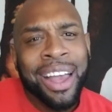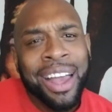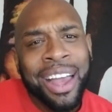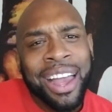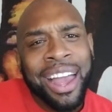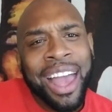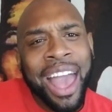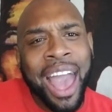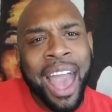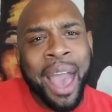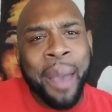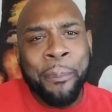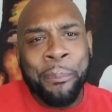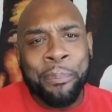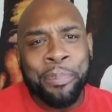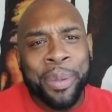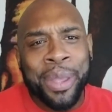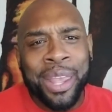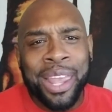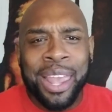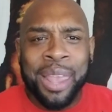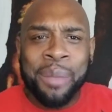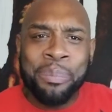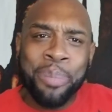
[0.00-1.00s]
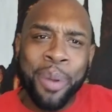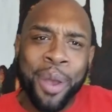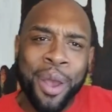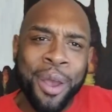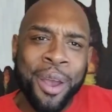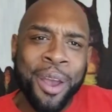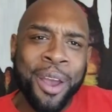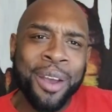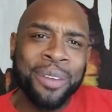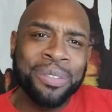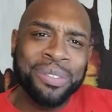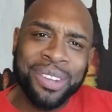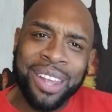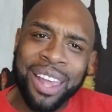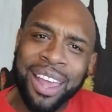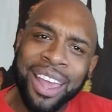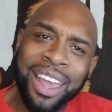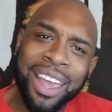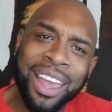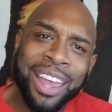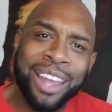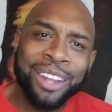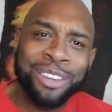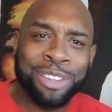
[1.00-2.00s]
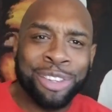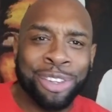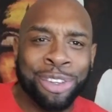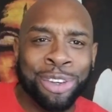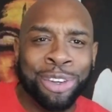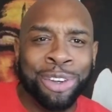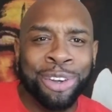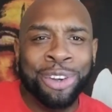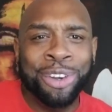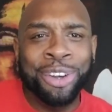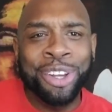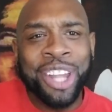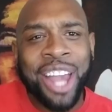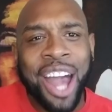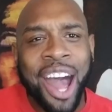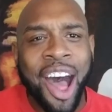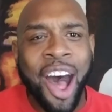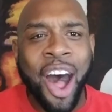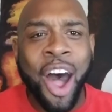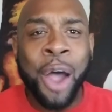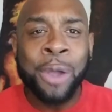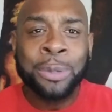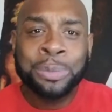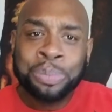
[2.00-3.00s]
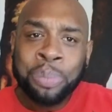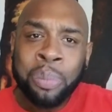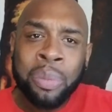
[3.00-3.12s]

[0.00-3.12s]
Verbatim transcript: Happy birthday to ya.